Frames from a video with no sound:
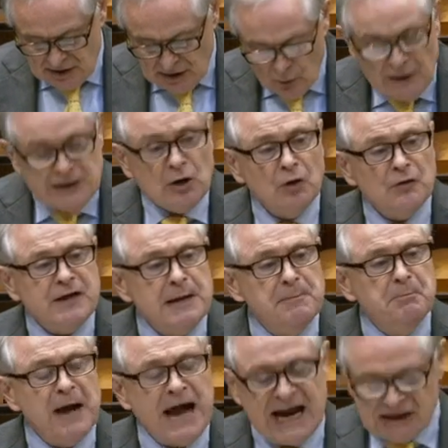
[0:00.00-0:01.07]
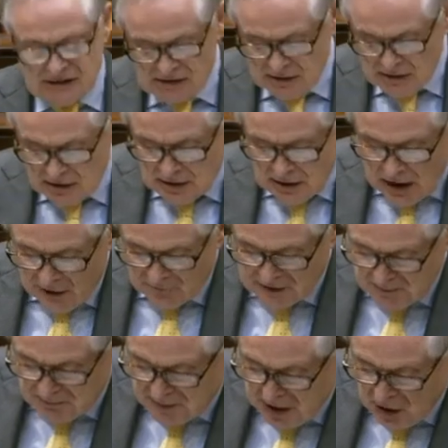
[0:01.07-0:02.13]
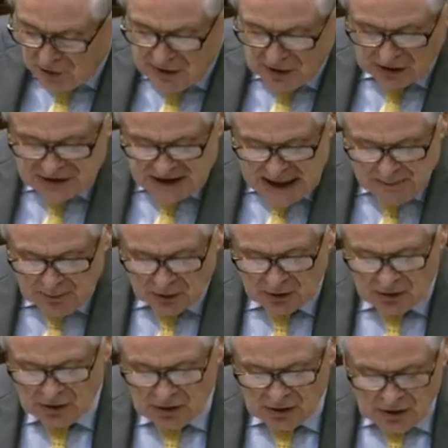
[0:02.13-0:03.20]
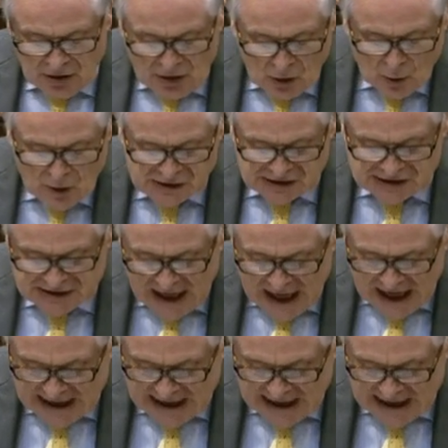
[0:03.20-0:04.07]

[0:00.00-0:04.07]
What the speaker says: We know the impact of an imperial neighbour who would deny